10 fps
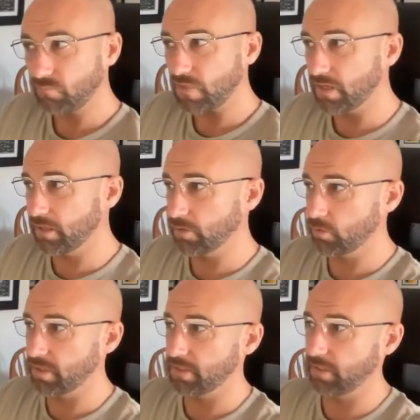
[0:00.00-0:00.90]
yeah, great
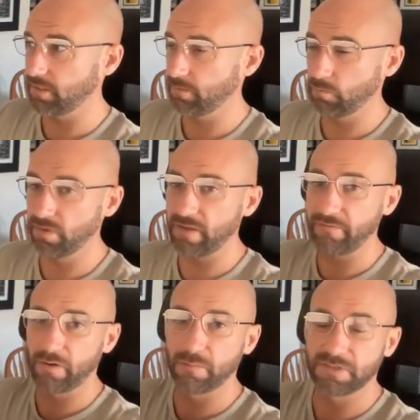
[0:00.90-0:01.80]
day. We have
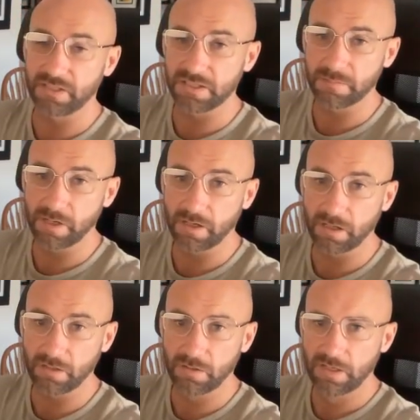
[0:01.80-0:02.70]
FOMC tomorrow,
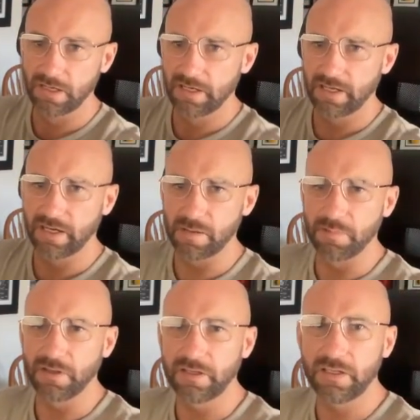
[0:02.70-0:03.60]
and I
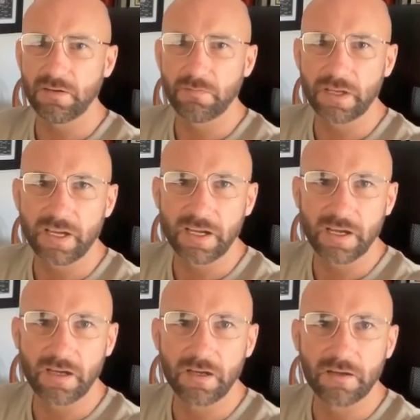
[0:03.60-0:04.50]
believe we
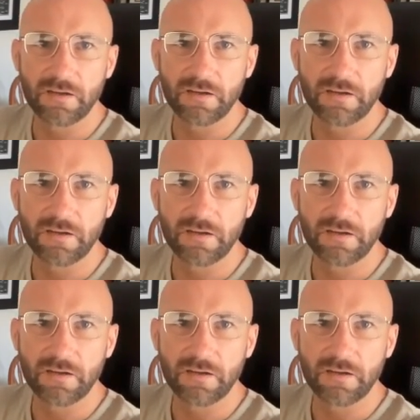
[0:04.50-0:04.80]
have. Let me